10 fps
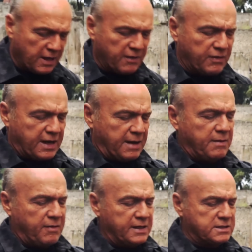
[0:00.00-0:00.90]
down, they
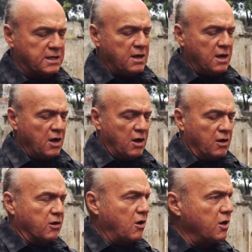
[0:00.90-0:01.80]
came to these
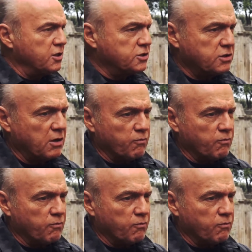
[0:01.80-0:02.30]
large,